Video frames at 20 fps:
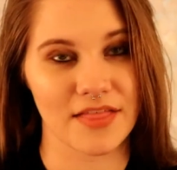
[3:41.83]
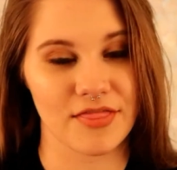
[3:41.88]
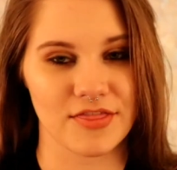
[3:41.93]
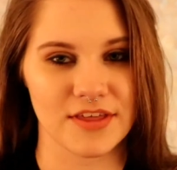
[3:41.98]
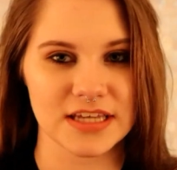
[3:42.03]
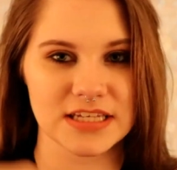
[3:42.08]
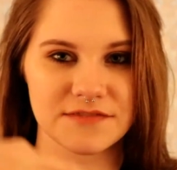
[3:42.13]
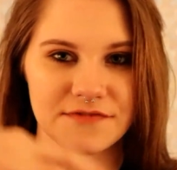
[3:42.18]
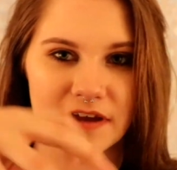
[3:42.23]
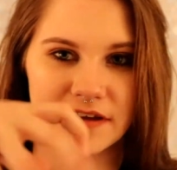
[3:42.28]

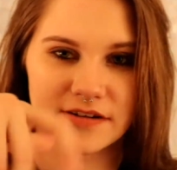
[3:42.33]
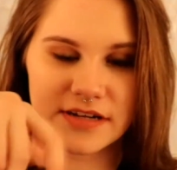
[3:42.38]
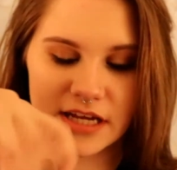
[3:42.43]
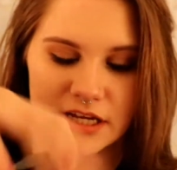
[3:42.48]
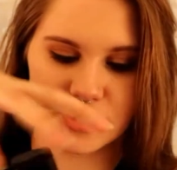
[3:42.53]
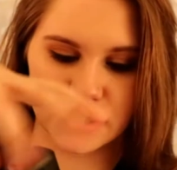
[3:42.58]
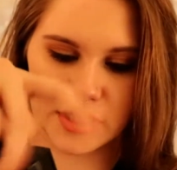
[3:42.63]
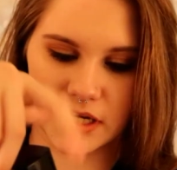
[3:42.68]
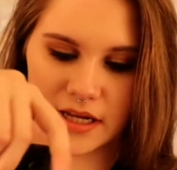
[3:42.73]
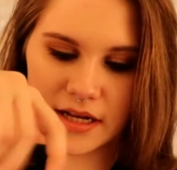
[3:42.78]
This
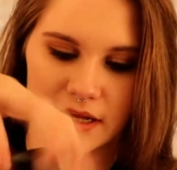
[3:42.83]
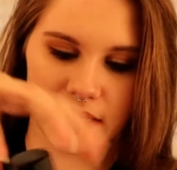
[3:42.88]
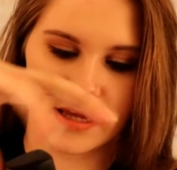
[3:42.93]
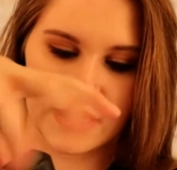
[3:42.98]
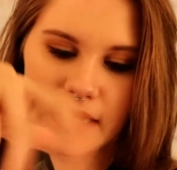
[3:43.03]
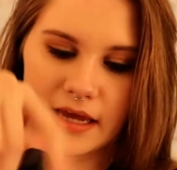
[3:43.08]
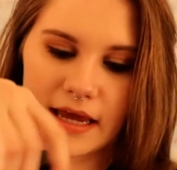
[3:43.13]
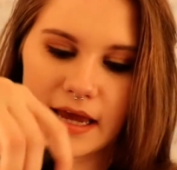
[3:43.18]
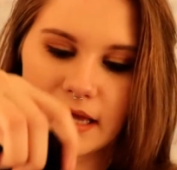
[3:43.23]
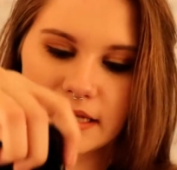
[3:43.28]
foundation,
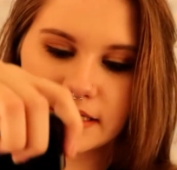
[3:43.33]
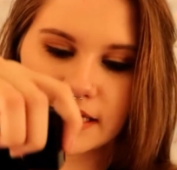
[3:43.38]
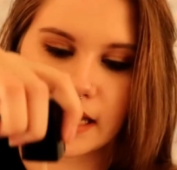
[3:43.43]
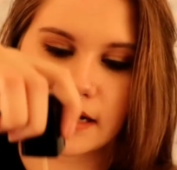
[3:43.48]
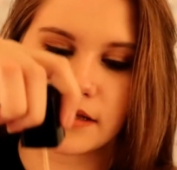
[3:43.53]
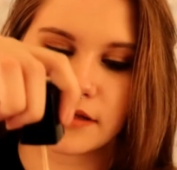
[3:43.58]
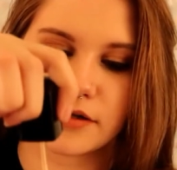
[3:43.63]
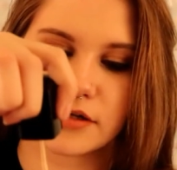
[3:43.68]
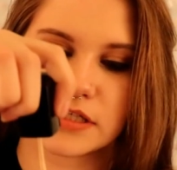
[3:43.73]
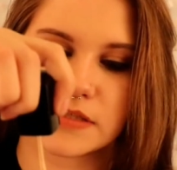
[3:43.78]
it's got
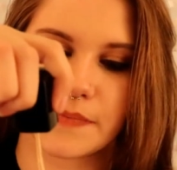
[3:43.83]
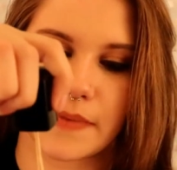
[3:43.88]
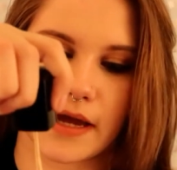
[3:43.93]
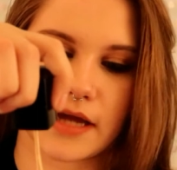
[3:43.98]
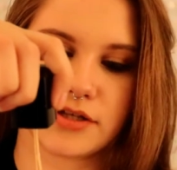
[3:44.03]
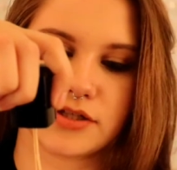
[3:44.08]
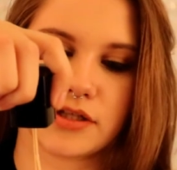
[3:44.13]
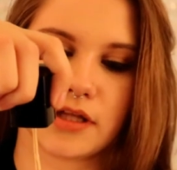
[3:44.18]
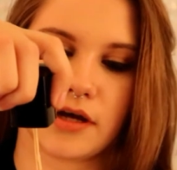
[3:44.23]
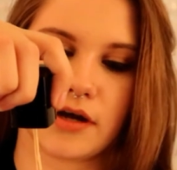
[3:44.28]
a little
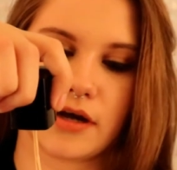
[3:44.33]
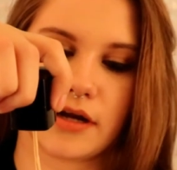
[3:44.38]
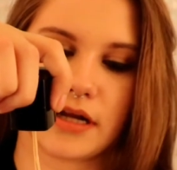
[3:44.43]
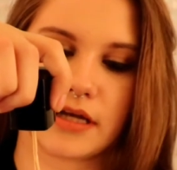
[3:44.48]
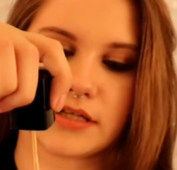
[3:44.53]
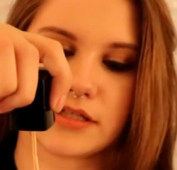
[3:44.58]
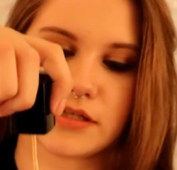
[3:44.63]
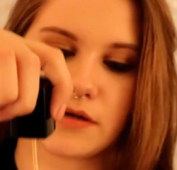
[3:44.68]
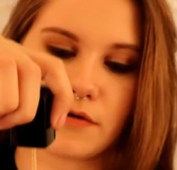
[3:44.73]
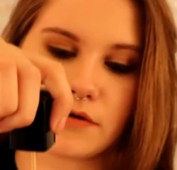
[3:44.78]
spatula on
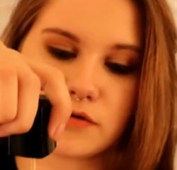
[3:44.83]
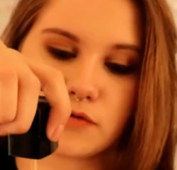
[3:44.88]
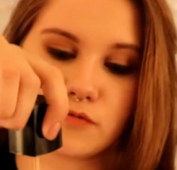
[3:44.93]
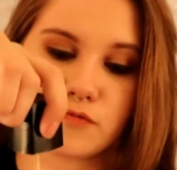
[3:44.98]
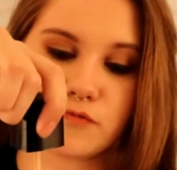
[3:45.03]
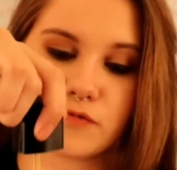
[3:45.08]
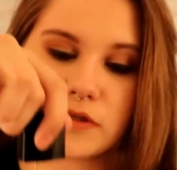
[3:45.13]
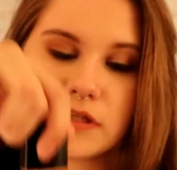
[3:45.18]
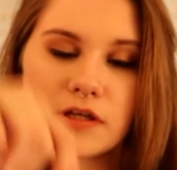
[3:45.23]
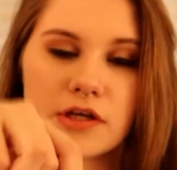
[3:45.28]
it, so it's
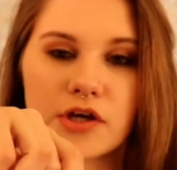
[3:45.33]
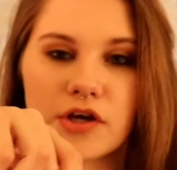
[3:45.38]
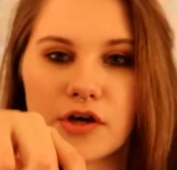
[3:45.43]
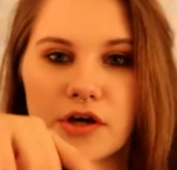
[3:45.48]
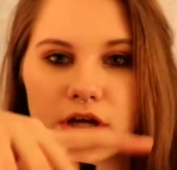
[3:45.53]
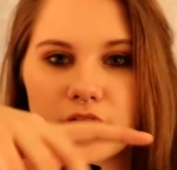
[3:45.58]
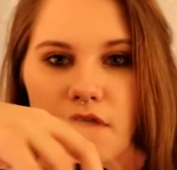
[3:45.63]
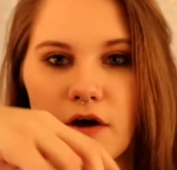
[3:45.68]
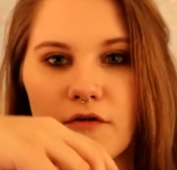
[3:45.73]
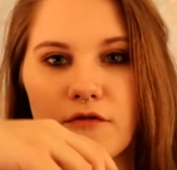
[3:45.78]
really
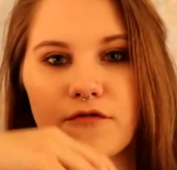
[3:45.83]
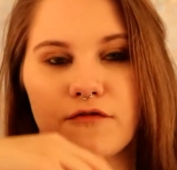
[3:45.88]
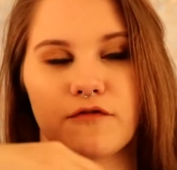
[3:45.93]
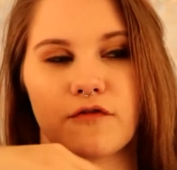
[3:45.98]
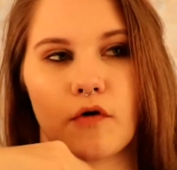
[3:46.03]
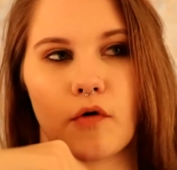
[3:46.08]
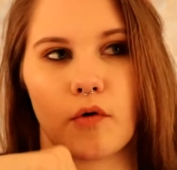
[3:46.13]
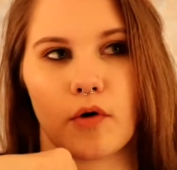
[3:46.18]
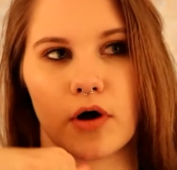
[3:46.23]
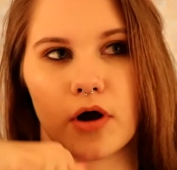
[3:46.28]
good
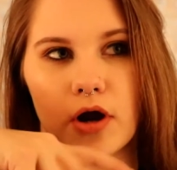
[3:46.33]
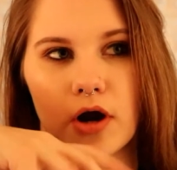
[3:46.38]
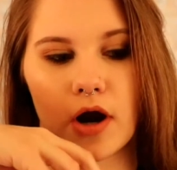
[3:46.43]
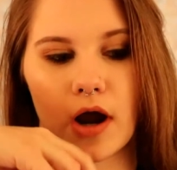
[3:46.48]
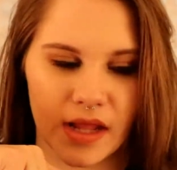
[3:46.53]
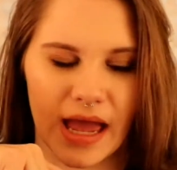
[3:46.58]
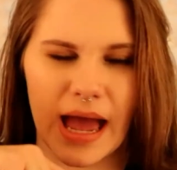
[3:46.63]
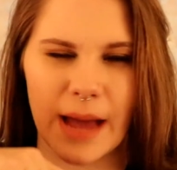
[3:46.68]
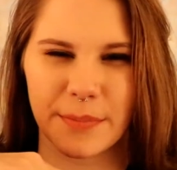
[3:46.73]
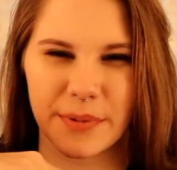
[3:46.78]
for
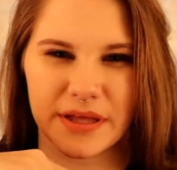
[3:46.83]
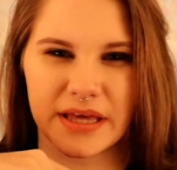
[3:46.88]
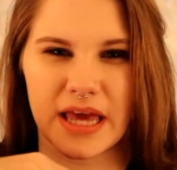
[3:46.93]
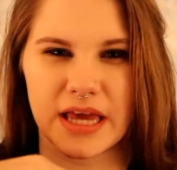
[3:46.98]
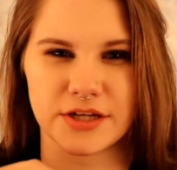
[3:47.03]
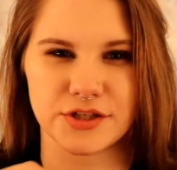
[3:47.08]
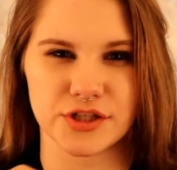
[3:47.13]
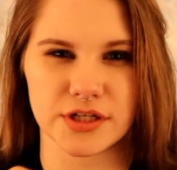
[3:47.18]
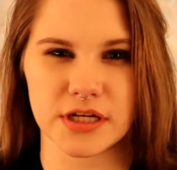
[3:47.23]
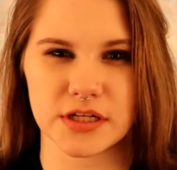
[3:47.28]

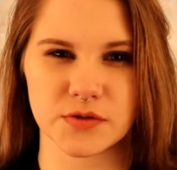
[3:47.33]
application.